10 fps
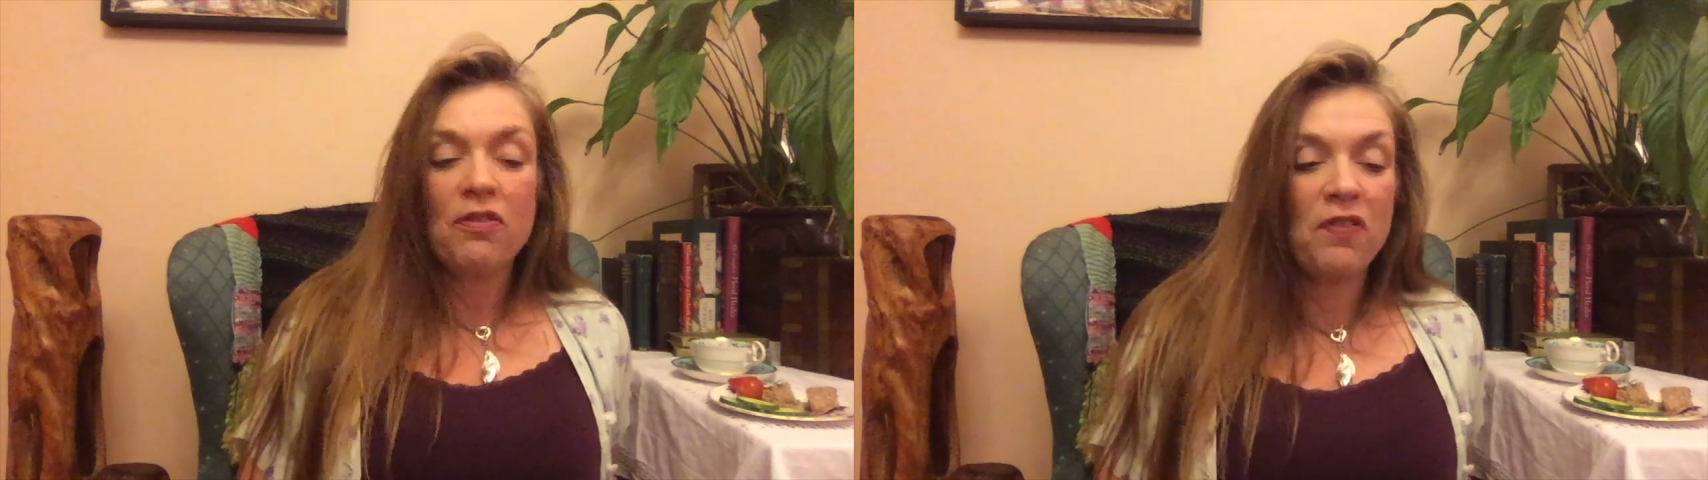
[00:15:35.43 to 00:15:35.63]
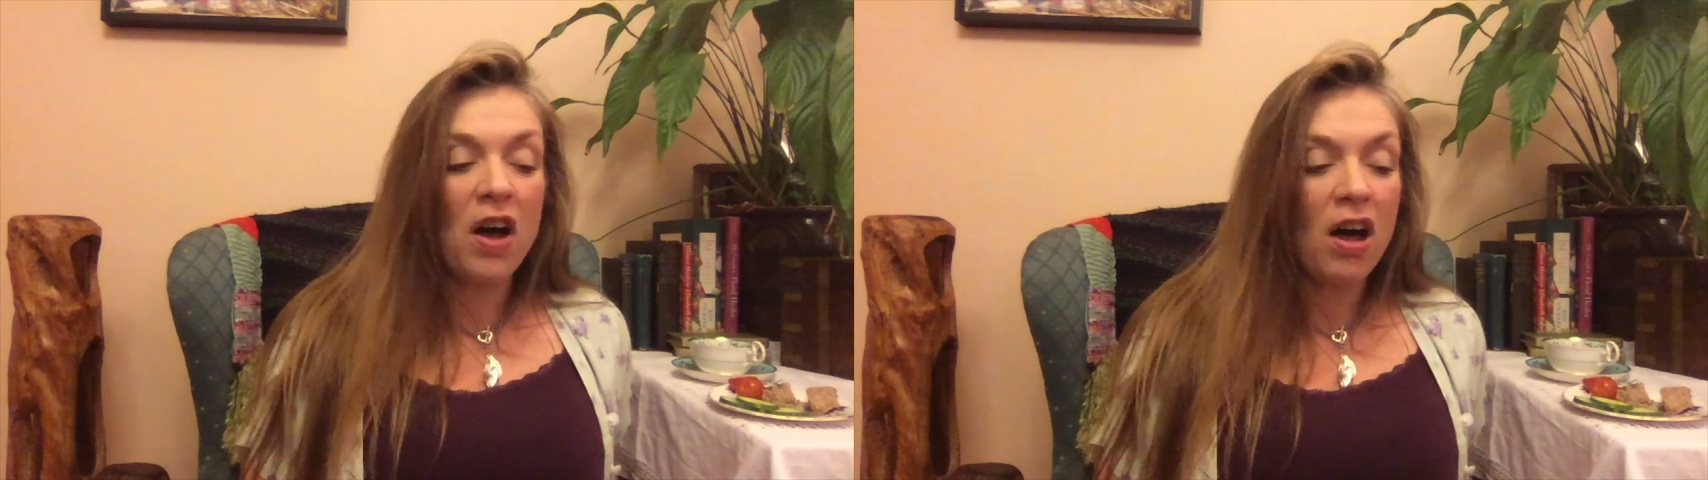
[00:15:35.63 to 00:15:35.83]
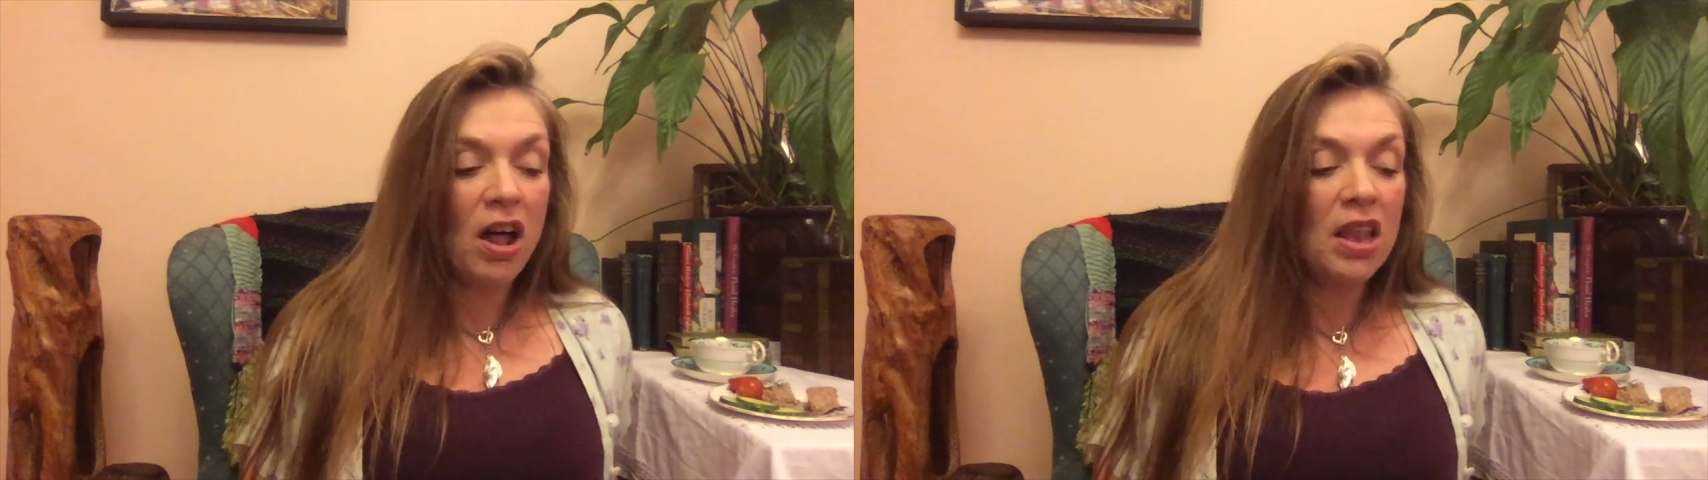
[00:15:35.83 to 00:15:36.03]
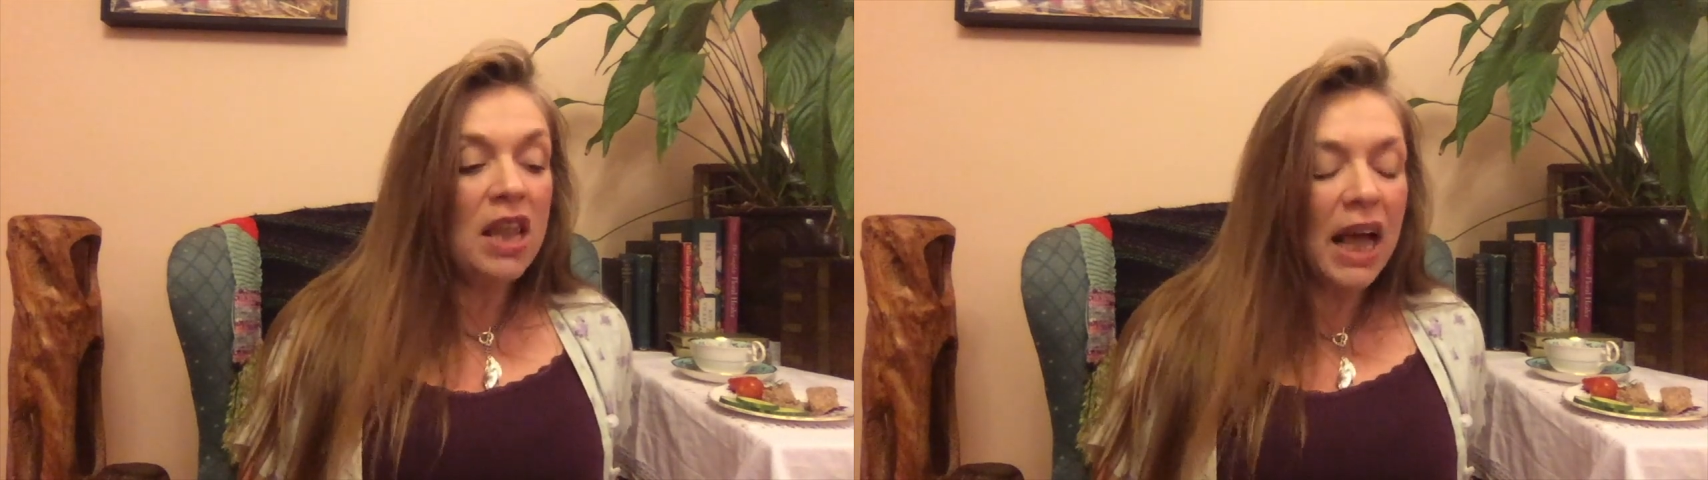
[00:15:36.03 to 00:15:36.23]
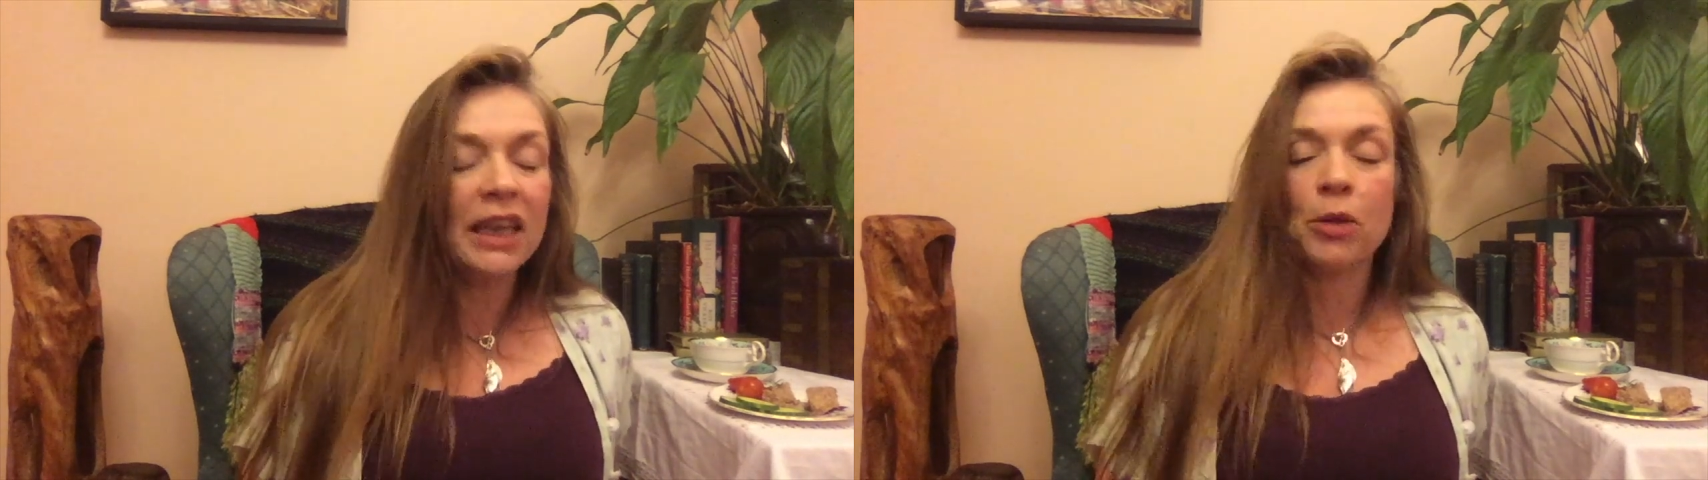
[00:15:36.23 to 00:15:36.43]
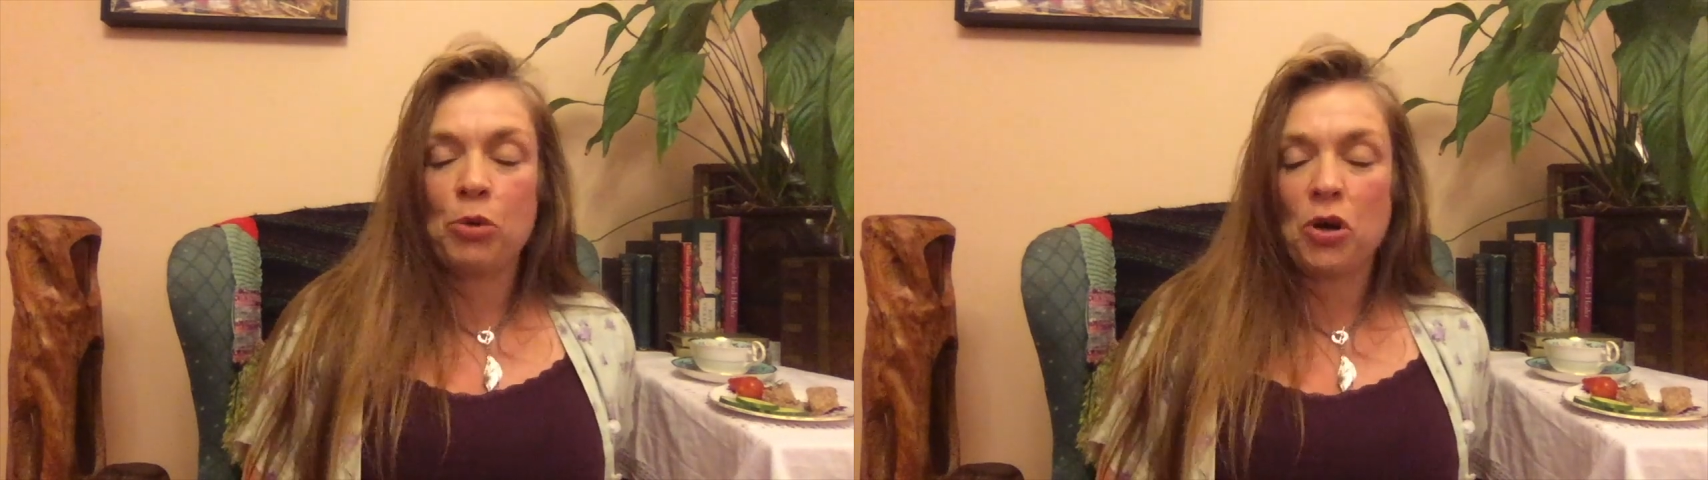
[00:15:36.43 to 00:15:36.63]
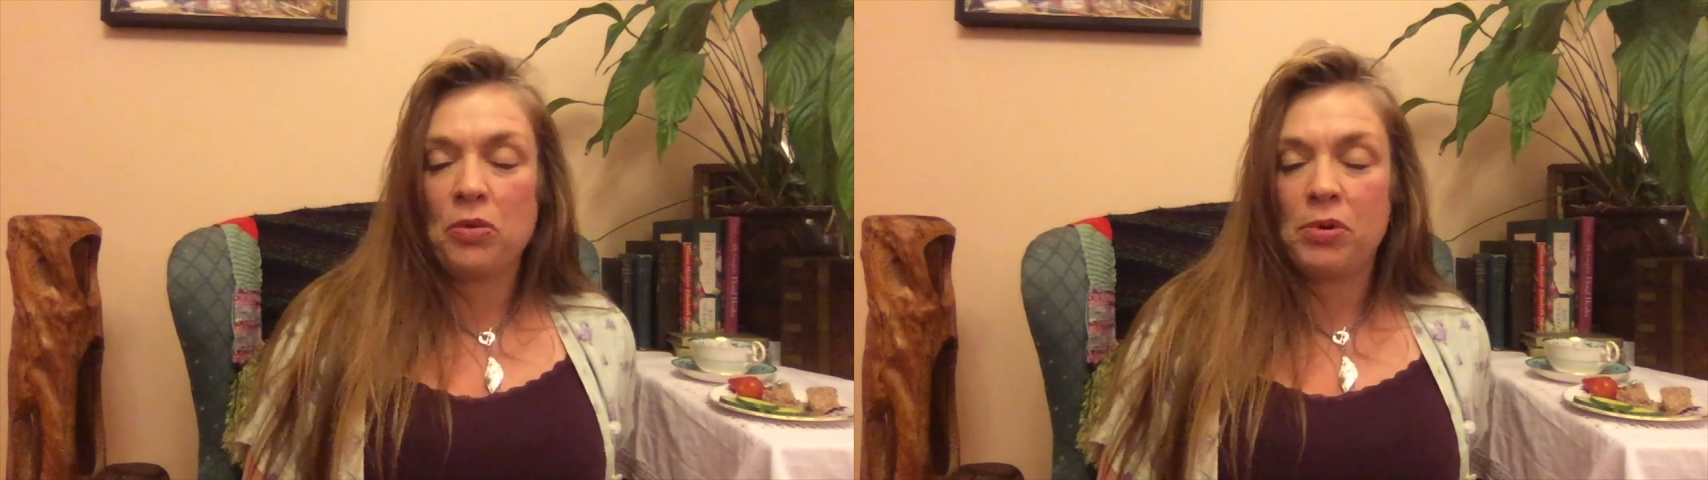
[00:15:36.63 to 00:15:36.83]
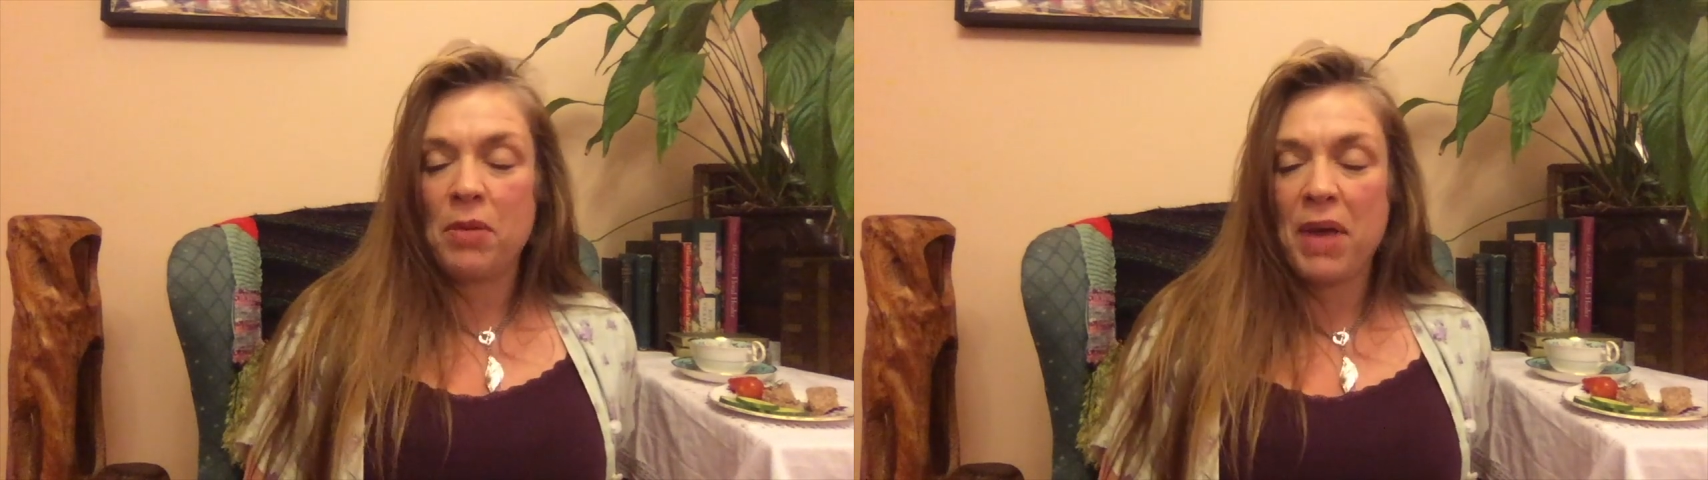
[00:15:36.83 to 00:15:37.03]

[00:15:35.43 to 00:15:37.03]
Far less appropriate